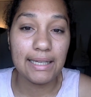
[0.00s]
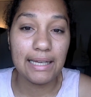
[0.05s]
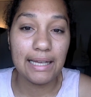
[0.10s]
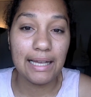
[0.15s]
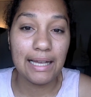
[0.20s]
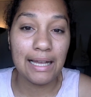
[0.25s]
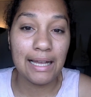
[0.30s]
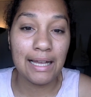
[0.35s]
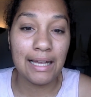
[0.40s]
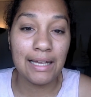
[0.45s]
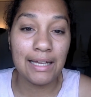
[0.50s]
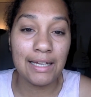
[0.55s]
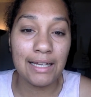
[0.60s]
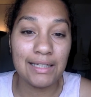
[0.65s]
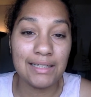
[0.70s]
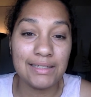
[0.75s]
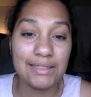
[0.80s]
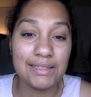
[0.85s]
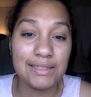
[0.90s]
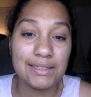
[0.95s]

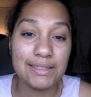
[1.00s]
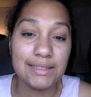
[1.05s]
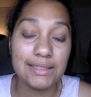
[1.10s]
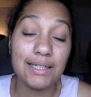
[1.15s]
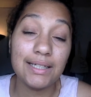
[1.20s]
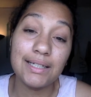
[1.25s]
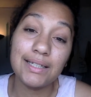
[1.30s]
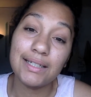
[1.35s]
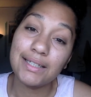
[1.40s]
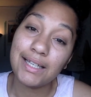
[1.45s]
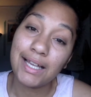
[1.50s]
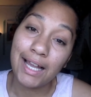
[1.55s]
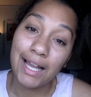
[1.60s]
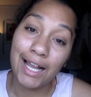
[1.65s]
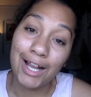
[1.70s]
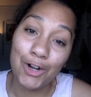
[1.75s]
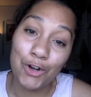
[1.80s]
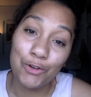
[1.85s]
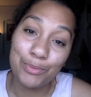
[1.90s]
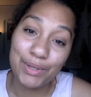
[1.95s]
and yeah,
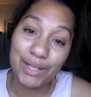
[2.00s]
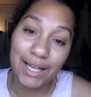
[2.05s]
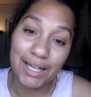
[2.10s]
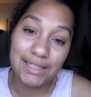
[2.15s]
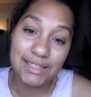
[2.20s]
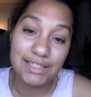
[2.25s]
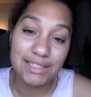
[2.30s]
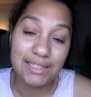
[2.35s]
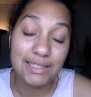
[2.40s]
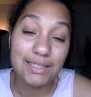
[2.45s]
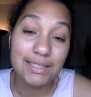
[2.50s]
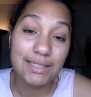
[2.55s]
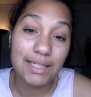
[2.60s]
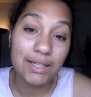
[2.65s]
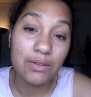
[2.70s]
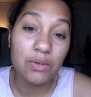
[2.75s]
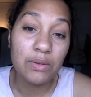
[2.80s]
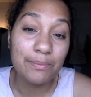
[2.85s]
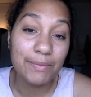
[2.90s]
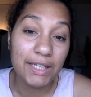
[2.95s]
I hope you guys just
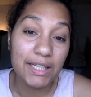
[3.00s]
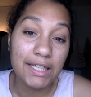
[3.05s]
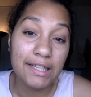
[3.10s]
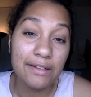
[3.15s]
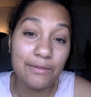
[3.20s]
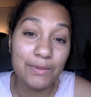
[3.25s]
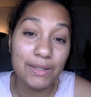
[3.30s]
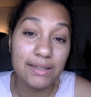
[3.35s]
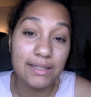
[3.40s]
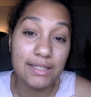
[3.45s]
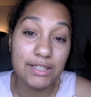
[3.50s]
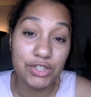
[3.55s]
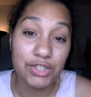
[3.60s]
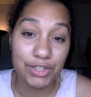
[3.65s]
stick with me with this